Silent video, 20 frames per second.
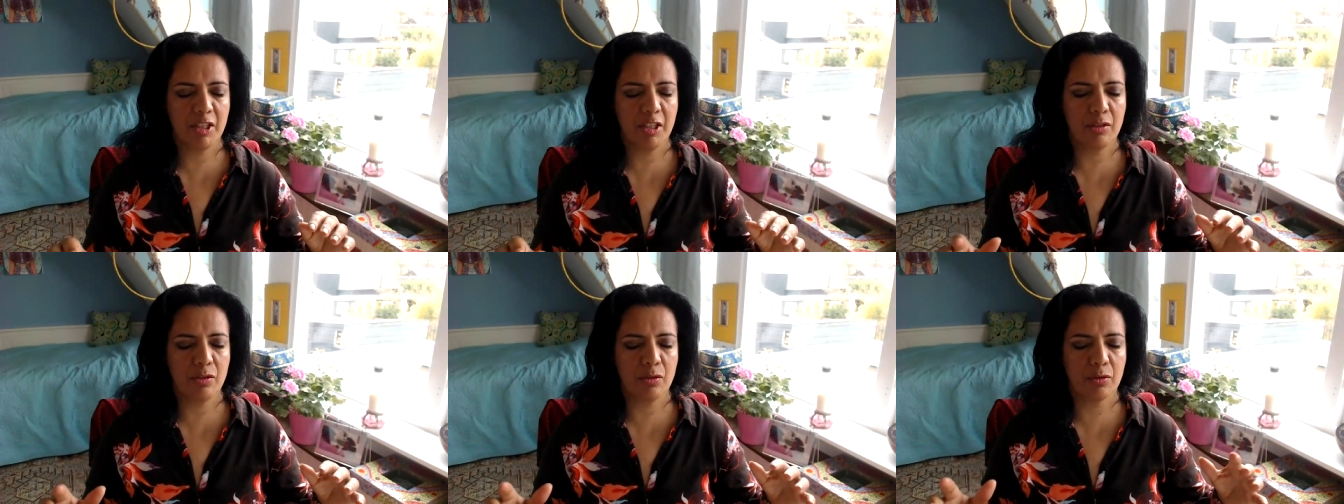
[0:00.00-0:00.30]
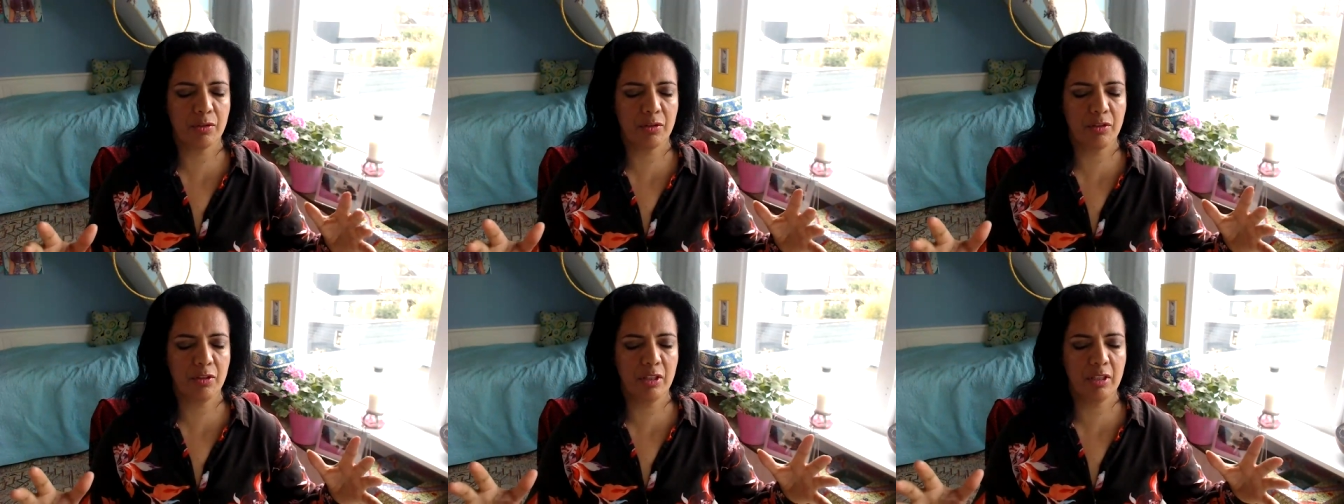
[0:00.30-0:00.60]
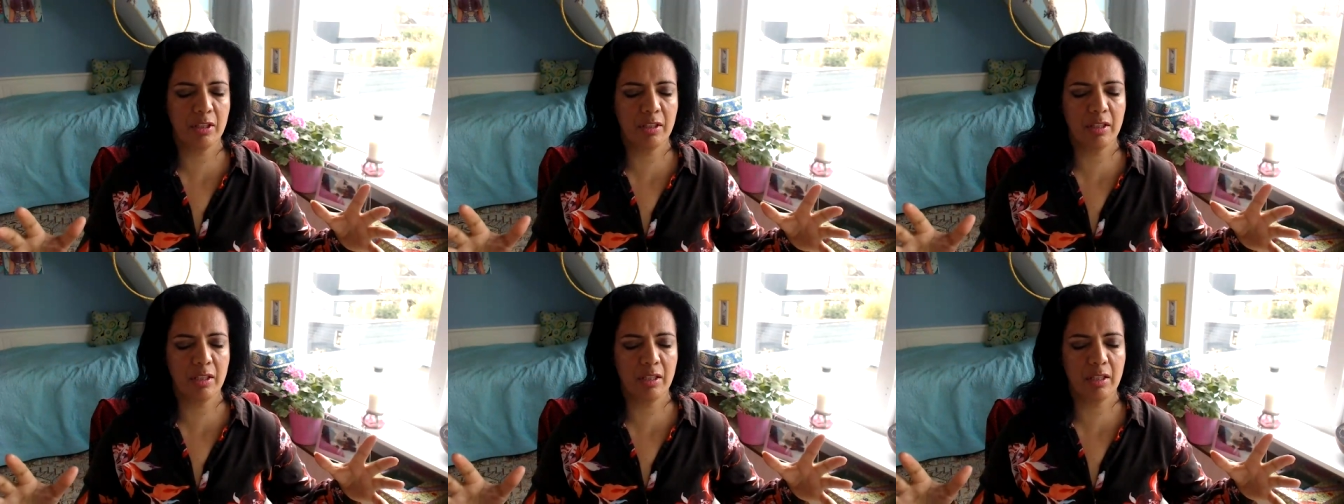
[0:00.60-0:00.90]
in your
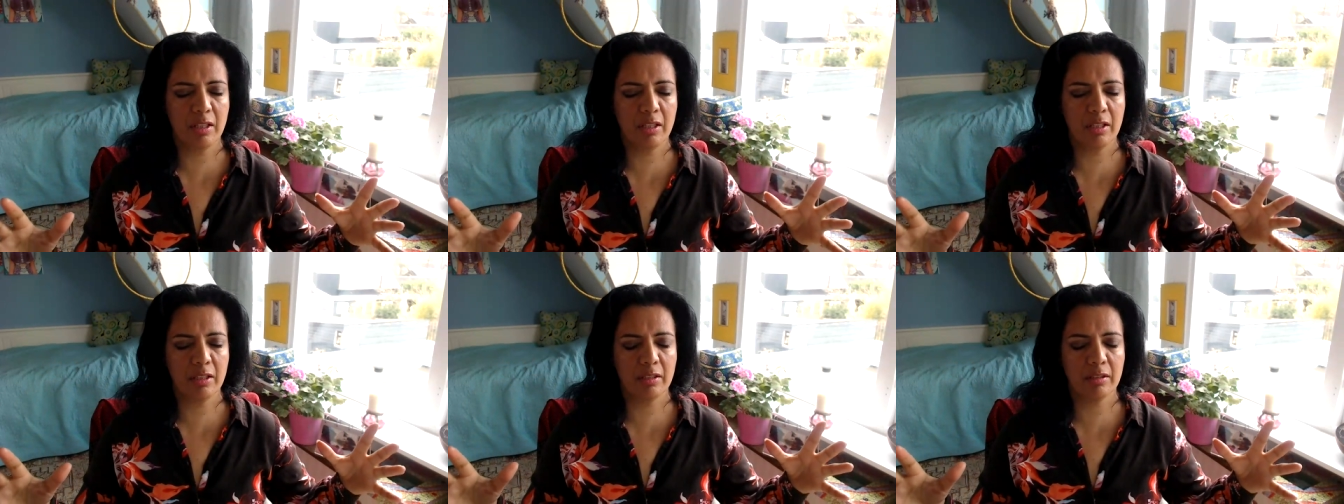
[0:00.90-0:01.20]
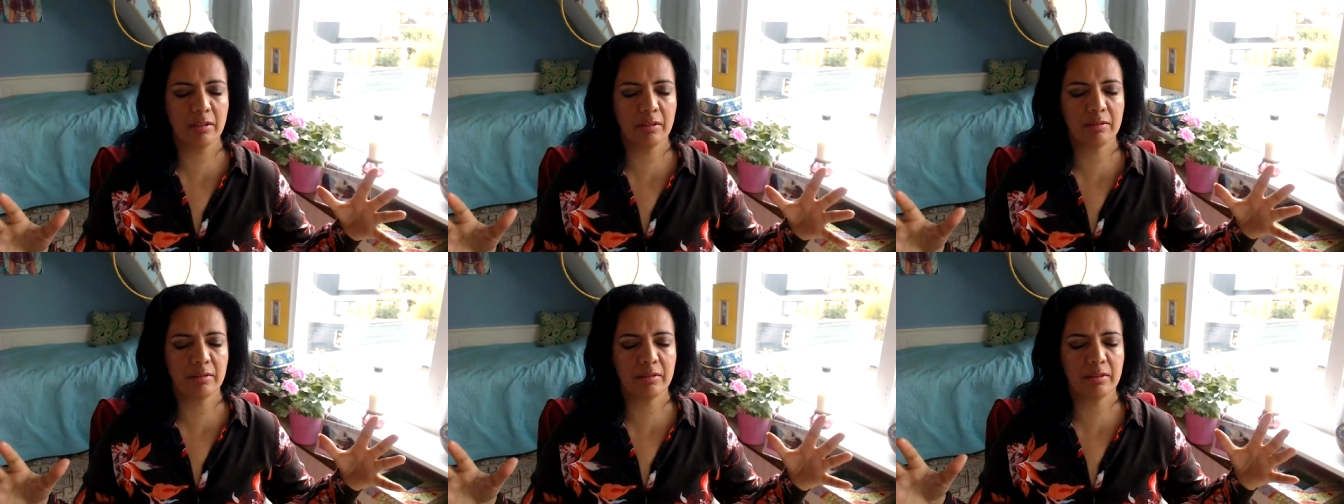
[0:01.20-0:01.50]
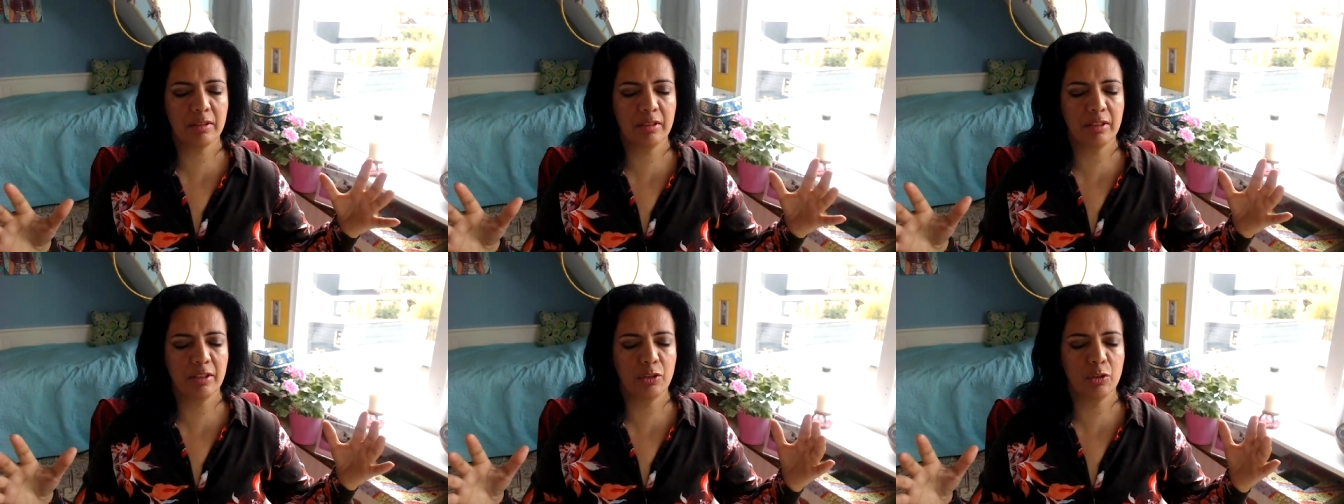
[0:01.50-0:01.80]
thinking,
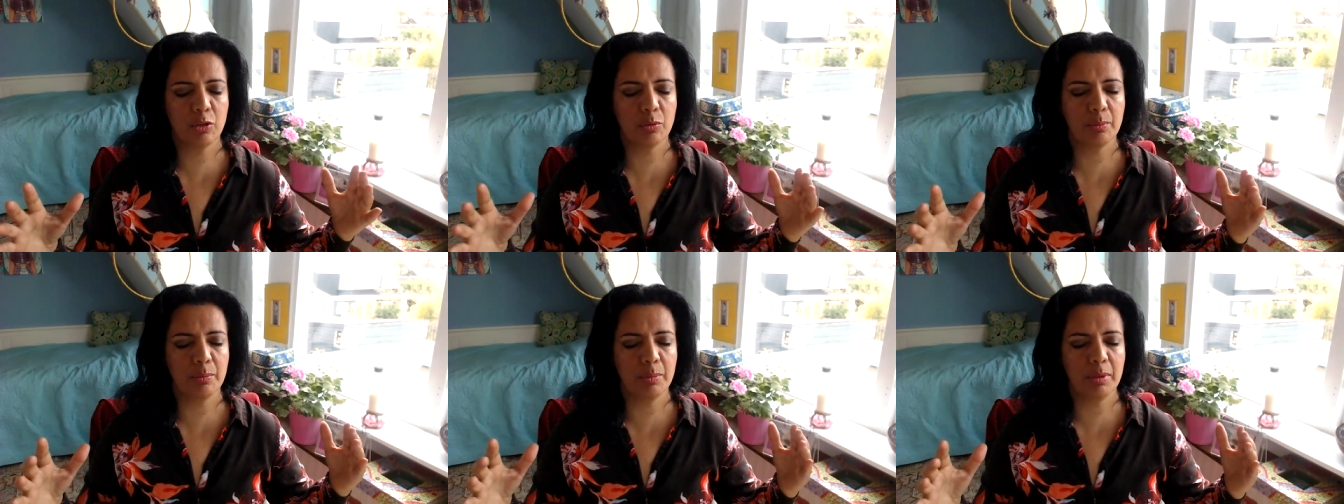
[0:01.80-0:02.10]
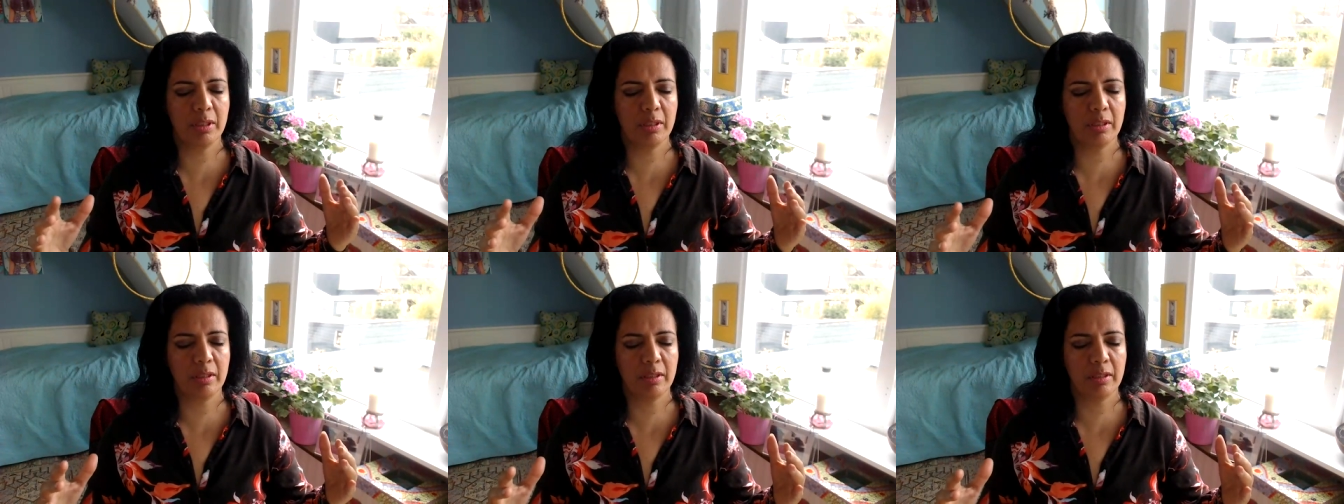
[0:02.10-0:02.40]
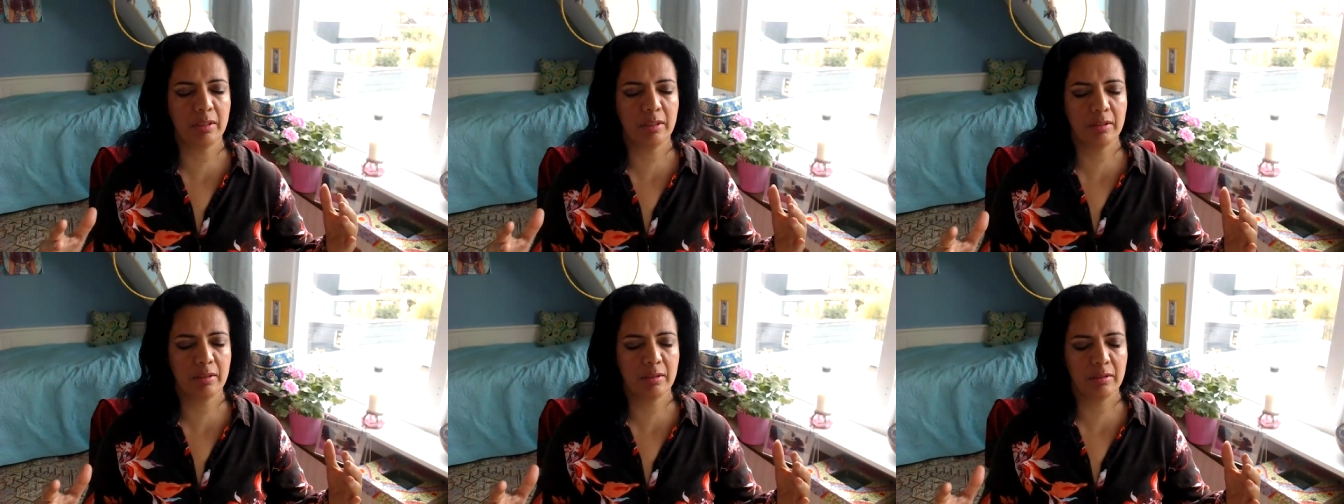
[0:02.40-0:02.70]
in your
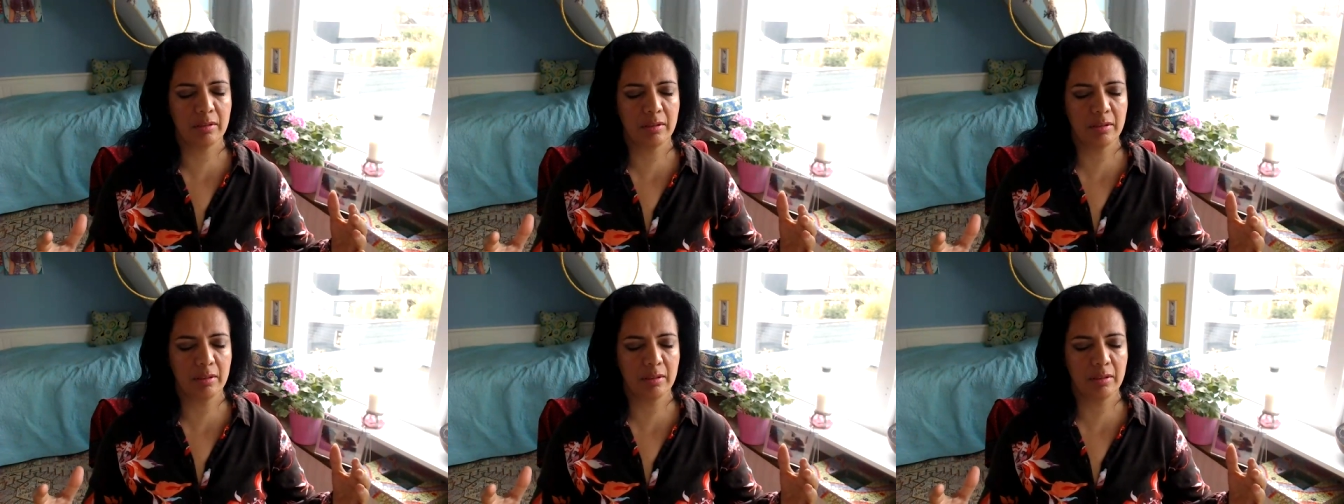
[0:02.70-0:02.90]
being,